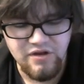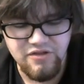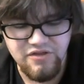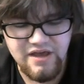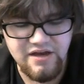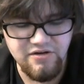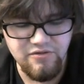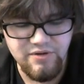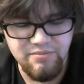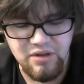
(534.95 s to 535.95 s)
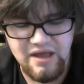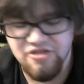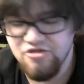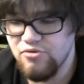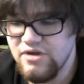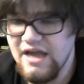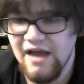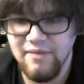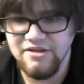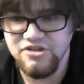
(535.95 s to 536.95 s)
Then we play 3.
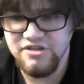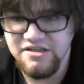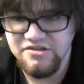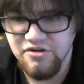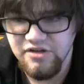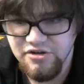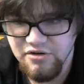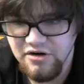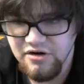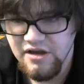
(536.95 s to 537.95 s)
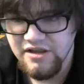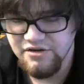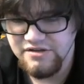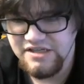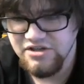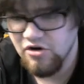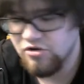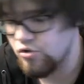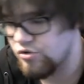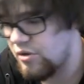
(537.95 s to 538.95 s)
I mentioned this earlier. There is a
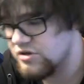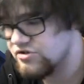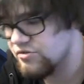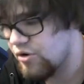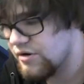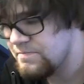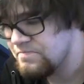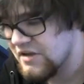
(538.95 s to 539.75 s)
Darklord Monster Reborn.